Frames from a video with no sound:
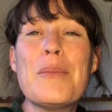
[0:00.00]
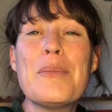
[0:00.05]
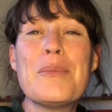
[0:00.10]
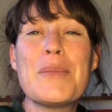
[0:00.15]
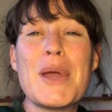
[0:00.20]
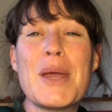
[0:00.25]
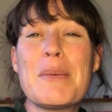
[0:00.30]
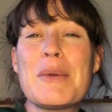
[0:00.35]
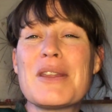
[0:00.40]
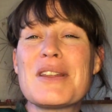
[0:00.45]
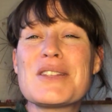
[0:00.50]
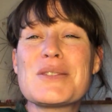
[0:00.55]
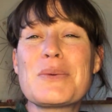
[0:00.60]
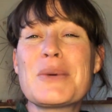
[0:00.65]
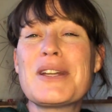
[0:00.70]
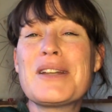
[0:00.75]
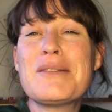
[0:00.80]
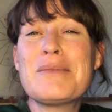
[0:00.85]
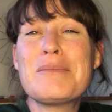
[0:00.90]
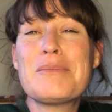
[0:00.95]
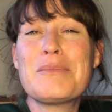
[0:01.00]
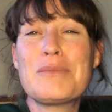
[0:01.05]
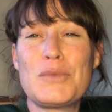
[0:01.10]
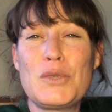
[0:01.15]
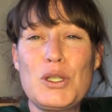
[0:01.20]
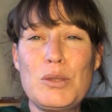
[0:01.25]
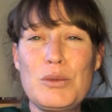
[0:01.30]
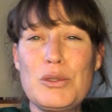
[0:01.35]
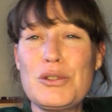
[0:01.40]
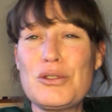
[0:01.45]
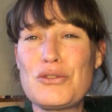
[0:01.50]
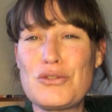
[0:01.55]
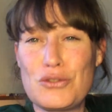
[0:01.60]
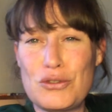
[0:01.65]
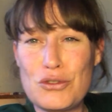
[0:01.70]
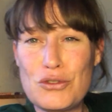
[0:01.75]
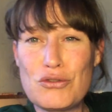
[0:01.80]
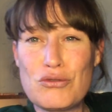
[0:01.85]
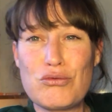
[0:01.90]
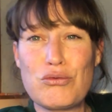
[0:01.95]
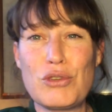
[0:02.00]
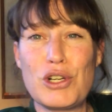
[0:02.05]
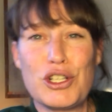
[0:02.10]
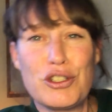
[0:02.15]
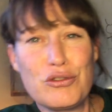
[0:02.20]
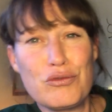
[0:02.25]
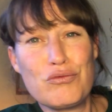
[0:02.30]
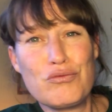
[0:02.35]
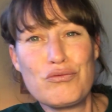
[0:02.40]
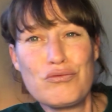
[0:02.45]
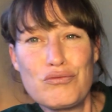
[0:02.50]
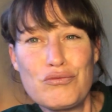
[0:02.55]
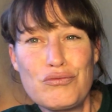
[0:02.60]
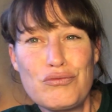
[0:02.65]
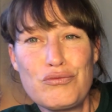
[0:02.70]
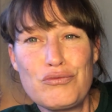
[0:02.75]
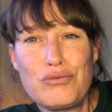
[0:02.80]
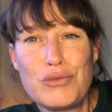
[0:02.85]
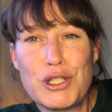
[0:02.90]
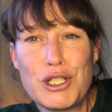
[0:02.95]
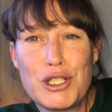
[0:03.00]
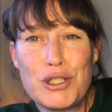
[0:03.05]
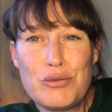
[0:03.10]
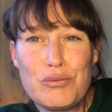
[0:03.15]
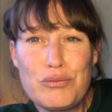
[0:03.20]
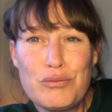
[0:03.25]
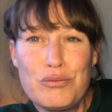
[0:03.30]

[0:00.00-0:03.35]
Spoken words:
Maybe this one. Maybe it's this one. Bye.